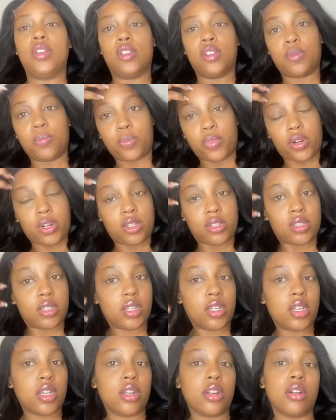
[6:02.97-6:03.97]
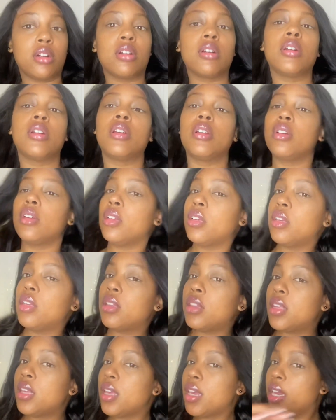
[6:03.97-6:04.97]
pretty secure.
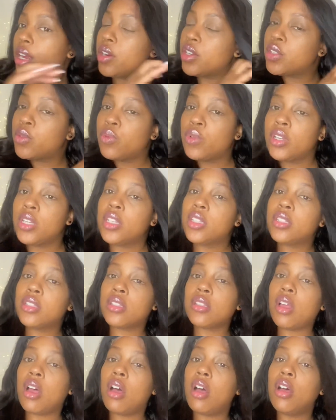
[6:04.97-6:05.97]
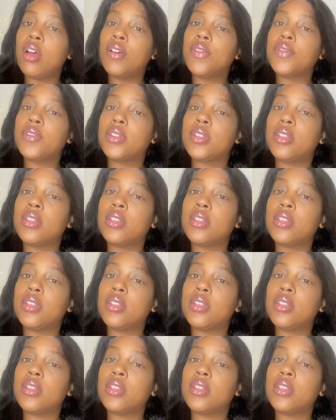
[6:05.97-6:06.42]
The hair is really soft.